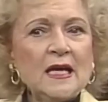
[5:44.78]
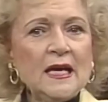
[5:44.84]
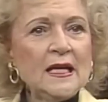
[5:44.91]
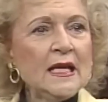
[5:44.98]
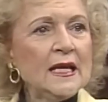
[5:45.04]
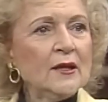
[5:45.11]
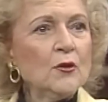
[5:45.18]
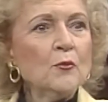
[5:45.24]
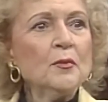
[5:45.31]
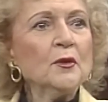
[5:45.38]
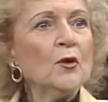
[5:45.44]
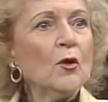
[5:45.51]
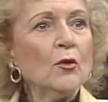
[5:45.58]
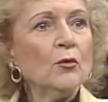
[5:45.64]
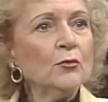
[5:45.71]
Dinah had opened
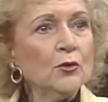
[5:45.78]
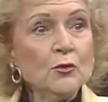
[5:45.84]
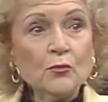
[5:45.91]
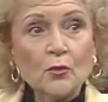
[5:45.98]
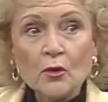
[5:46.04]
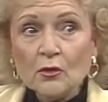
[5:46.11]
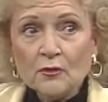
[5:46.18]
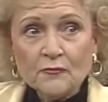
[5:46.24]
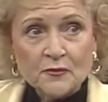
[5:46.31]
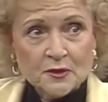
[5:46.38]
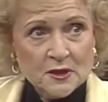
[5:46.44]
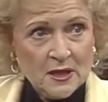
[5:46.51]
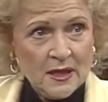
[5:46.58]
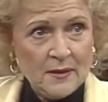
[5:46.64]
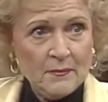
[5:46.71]
a whole new world for
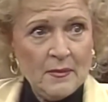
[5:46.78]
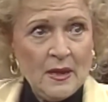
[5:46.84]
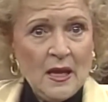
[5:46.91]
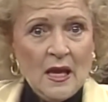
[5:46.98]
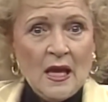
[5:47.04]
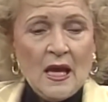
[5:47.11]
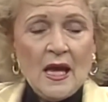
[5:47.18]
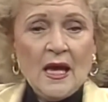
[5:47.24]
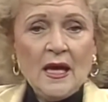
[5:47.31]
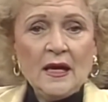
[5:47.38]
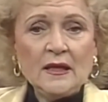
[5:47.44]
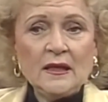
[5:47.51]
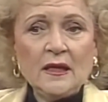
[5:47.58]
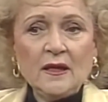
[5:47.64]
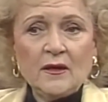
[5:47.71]
Tom. Sure.
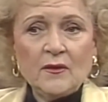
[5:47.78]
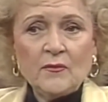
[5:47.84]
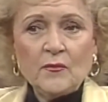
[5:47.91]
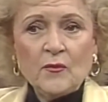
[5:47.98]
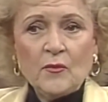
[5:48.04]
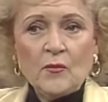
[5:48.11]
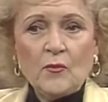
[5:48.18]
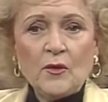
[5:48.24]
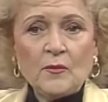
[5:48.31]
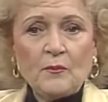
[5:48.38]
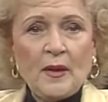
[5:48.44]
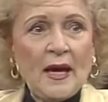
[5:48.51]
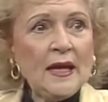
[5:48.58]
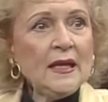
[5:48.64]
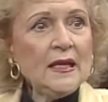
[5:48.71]
And uh, where
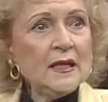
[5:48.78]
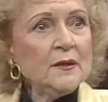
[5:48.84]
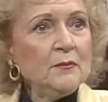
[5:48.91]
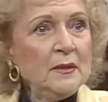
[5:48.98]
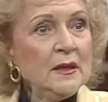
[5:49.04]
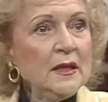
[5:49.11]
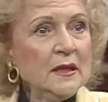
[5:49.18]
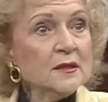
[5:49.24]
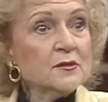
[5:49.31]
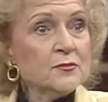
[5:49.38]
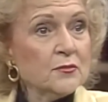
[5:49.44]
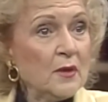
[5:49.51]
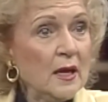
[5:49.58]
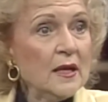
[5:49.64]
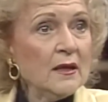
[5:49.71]
Patty had been his
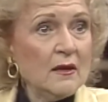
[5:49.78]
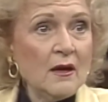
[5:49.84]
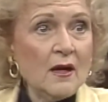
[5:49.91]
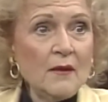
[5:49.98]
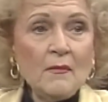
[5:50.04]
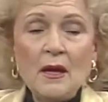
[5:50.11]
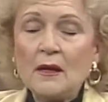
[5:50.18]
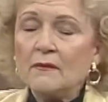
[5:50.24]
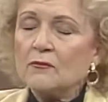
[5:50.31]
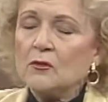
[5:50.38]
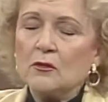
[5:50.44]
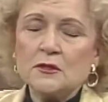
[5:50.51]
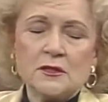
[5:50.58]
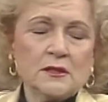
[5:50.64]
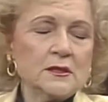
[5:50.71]
right arm, and of
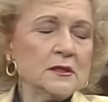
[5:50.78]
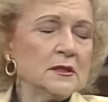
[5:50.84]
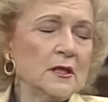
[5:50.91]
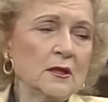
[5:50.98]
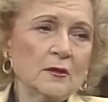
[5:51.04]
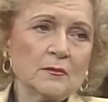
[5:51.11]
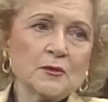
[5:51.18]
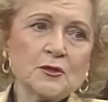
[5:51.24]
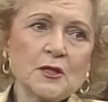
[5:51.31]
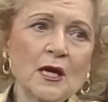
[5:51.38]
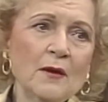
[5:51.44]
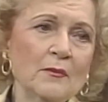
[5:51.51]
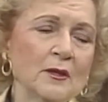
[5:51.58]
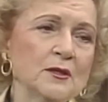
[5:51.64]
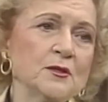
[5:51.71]
course it's a terrible
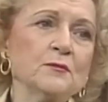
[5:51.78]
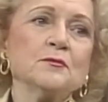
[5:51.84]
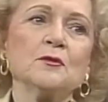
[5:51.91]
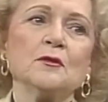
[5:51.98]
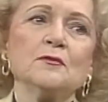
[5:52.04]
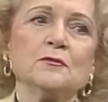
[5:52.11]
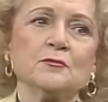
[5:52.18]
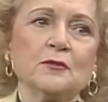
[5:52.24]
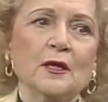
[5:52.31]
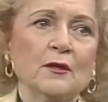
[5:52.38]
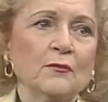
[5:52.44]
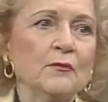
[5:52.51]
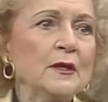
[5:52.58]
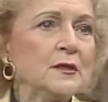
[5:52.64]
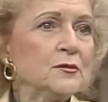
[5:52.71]
job because she was also trying to
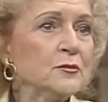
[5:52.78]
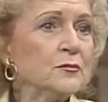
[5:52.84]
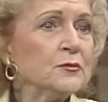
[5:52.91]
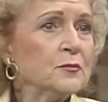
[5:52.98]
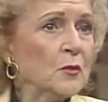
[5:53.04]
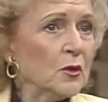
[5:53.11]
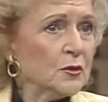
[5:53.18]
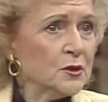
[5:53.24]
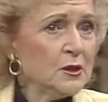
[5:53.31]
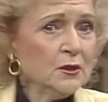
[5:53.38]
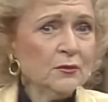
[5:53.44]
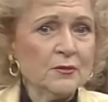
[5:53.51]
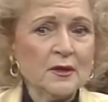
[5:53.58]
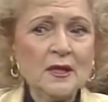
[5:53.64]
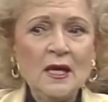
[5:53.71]
raise two small
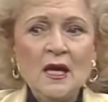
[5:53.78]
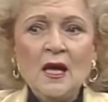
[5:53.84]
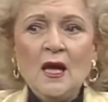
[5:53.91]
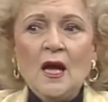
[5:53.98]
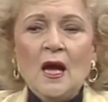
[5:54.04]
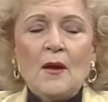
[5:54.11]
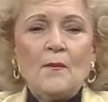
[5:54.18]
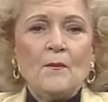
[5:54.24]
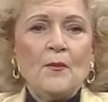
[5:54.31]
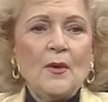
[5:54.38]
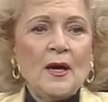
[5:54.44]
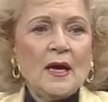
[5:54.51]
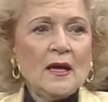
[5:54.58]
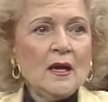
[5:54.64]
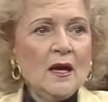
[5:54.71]
children, mm -hmm.
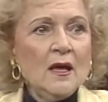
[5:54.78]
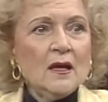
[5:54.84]
but